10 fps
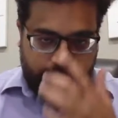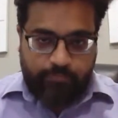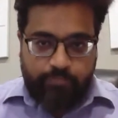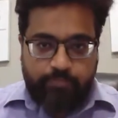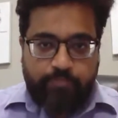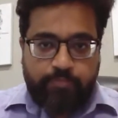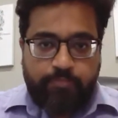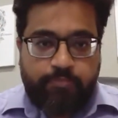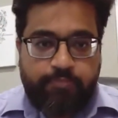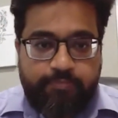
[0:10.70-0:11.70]

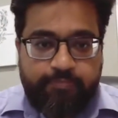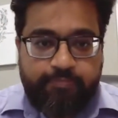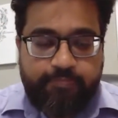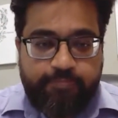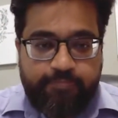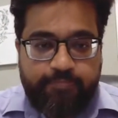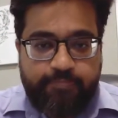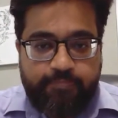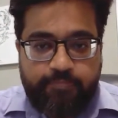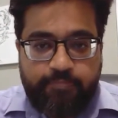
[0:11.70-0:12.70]

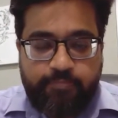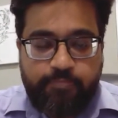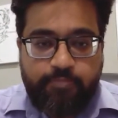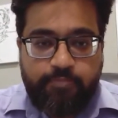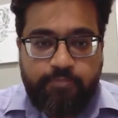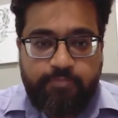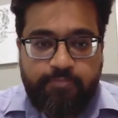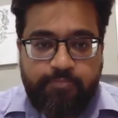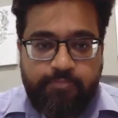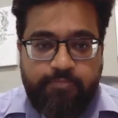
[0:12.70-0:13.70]

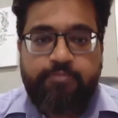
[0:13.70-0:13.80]
This person isn't speaking.